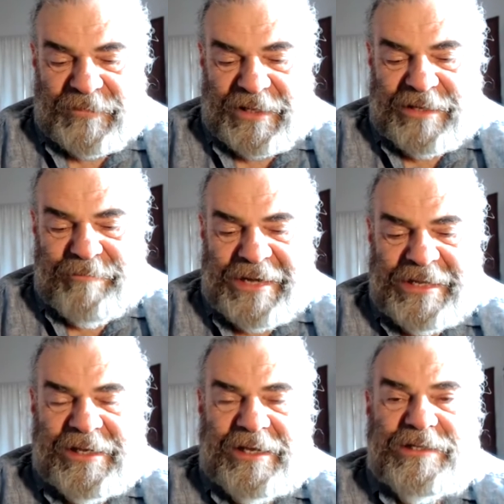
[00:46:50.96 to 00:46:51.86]
in many
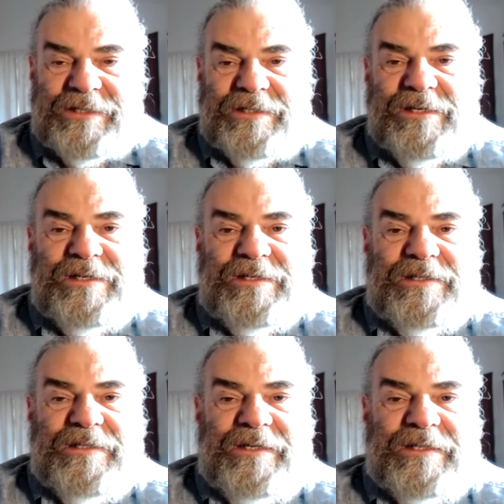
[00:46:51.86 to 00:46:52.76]
cases,
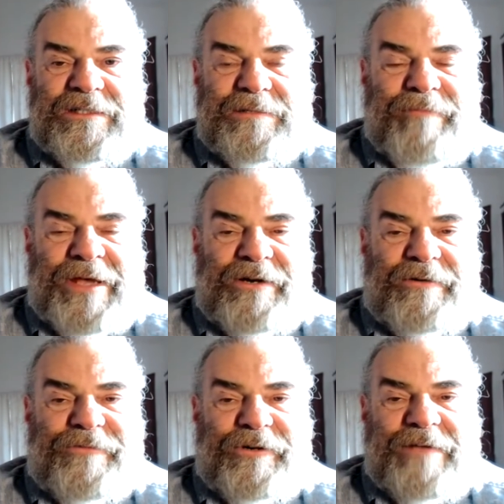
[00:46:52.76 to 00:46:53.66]
it's better
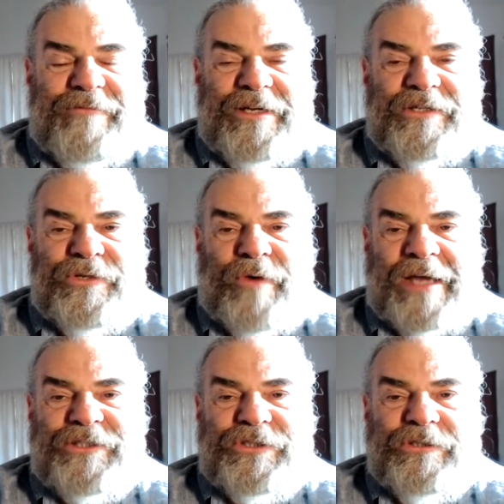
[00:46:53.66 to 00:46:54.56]
for giving a
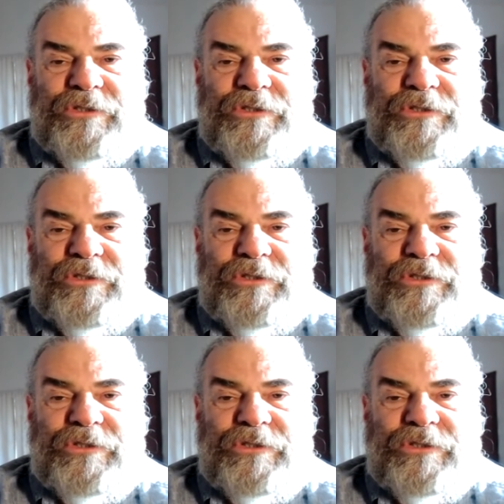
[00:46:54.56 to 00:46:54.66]
direction